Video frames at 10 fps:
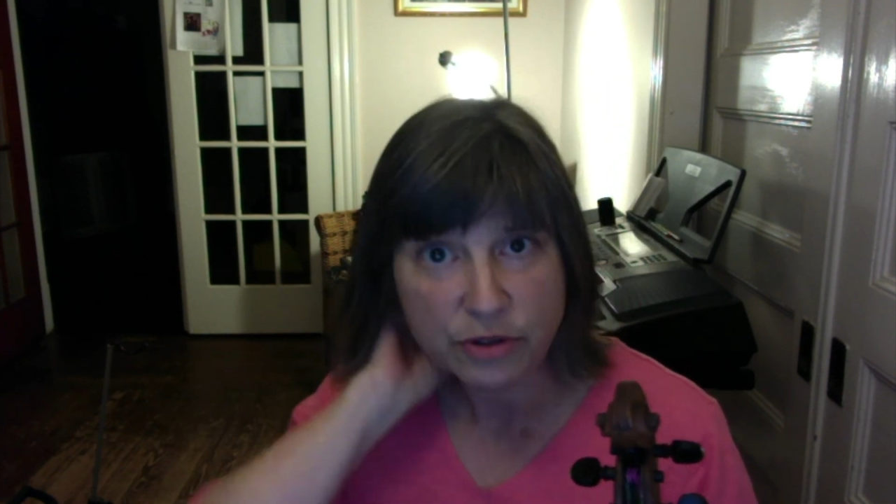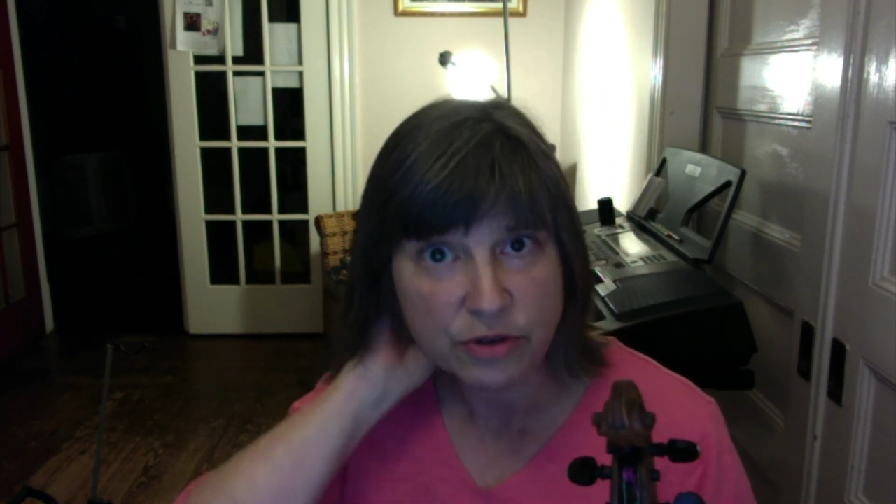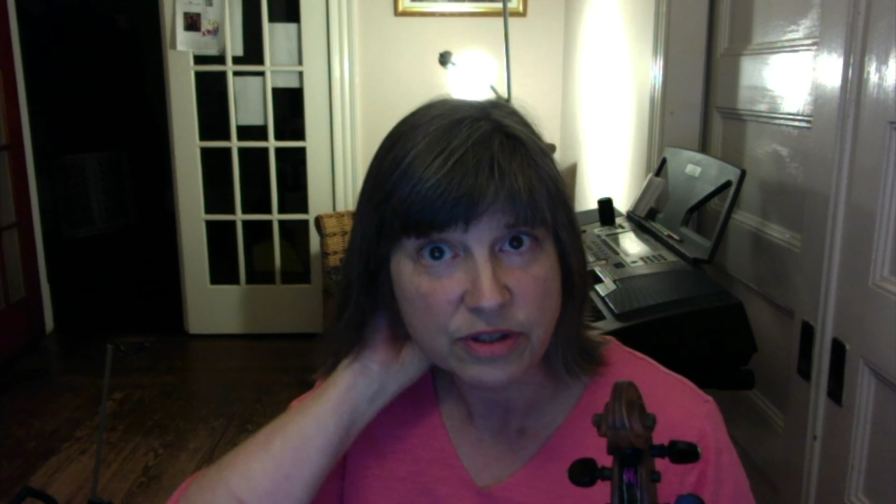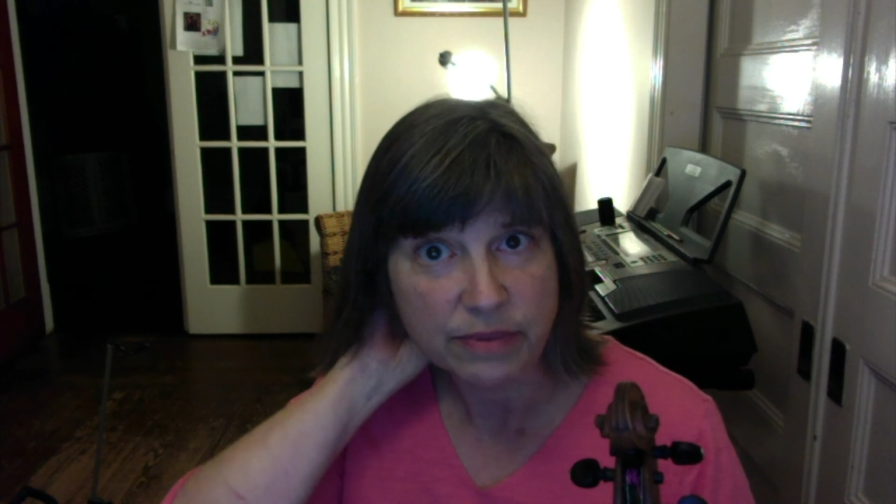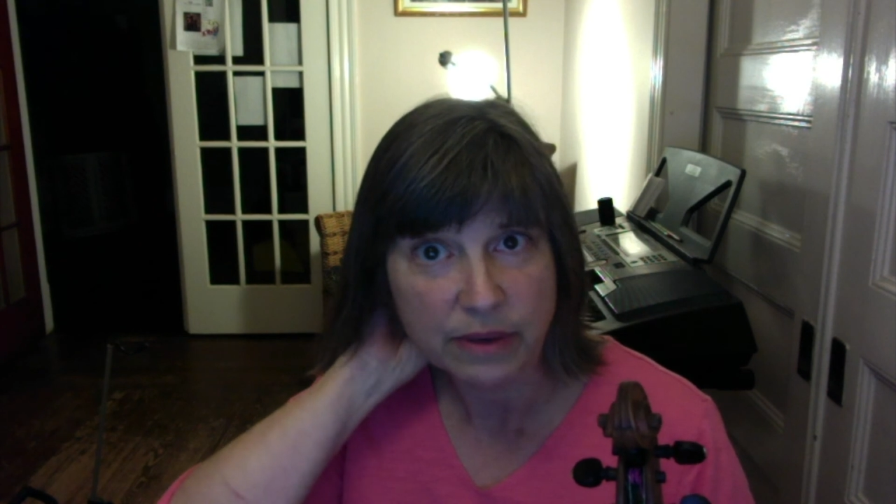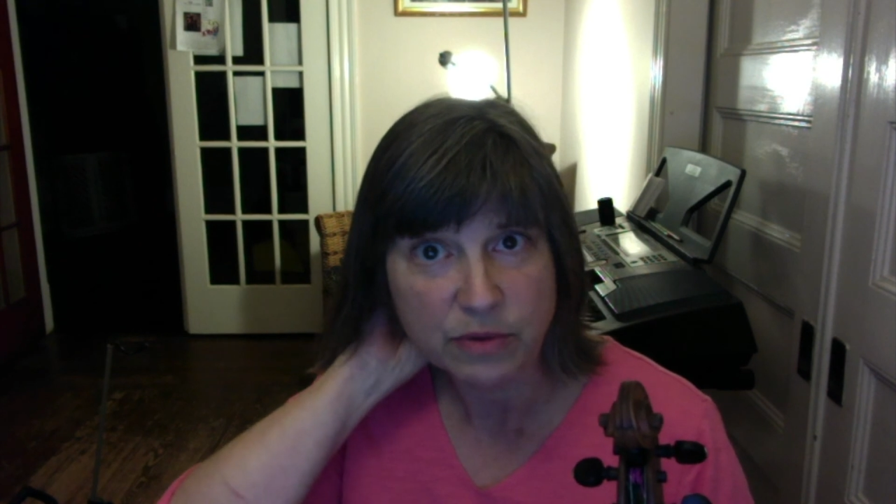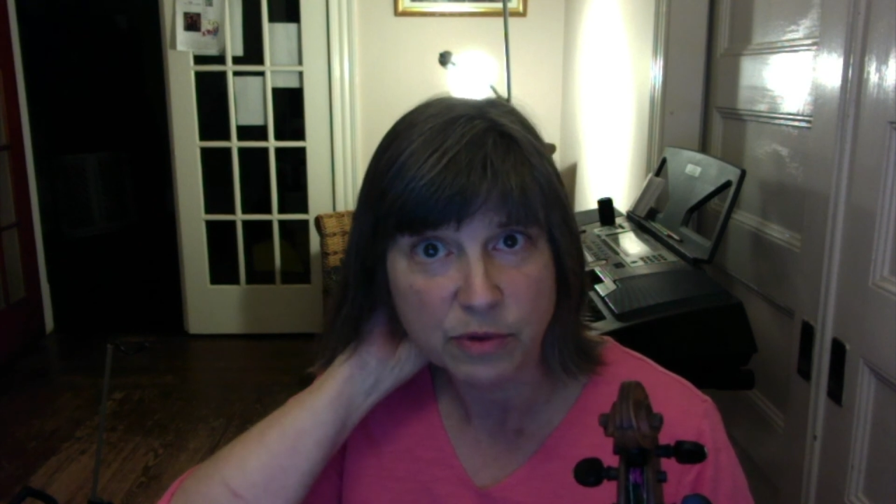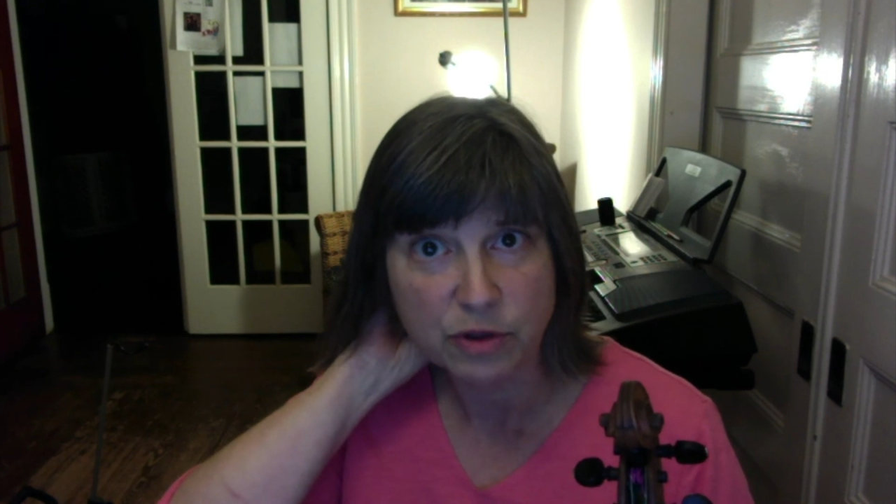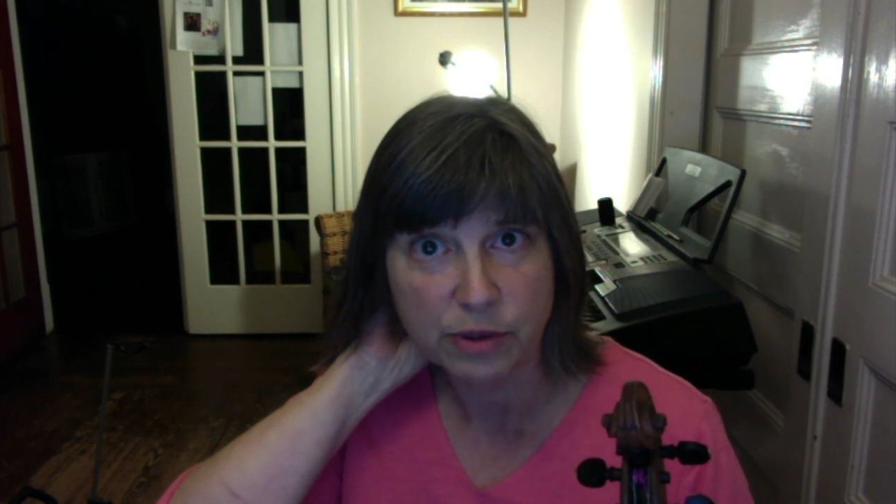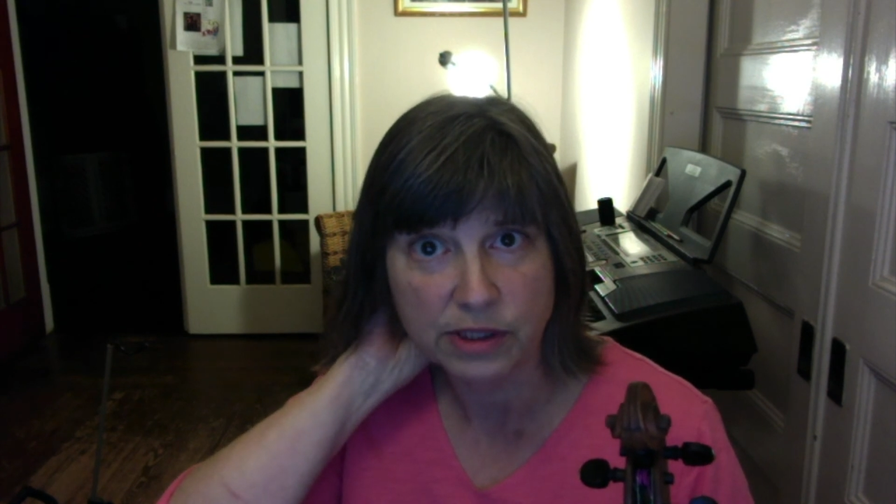so sometimes we'll
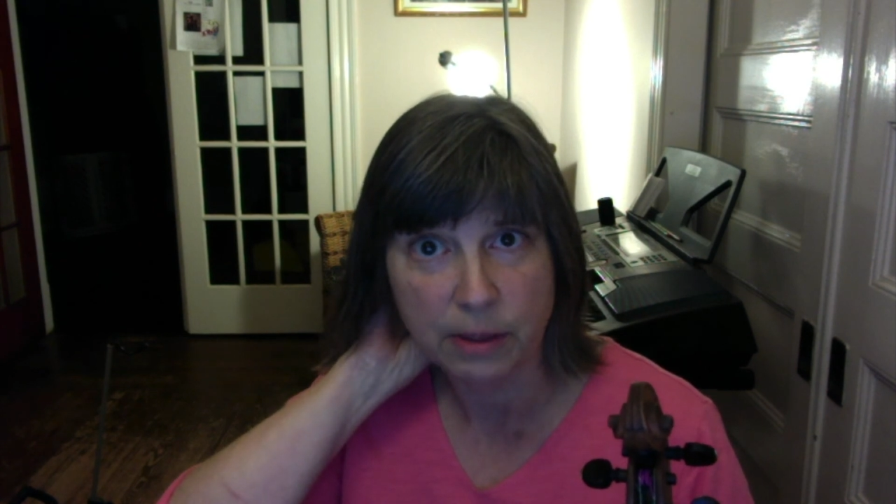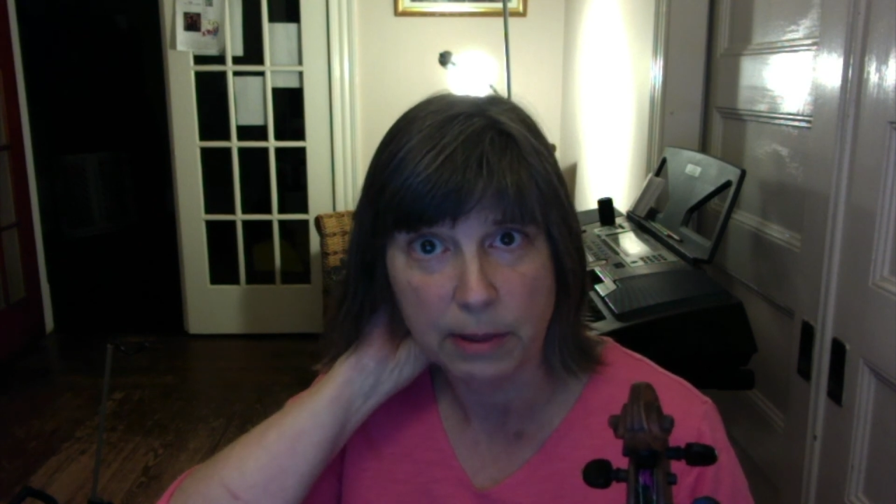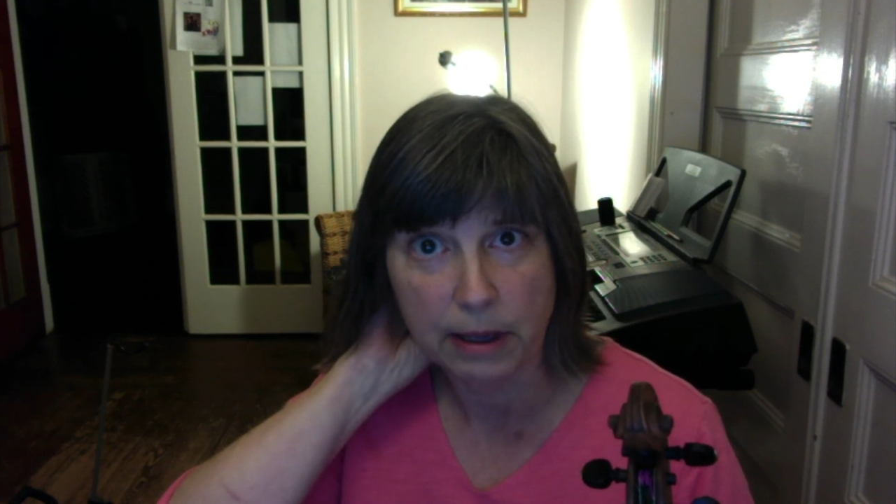do a double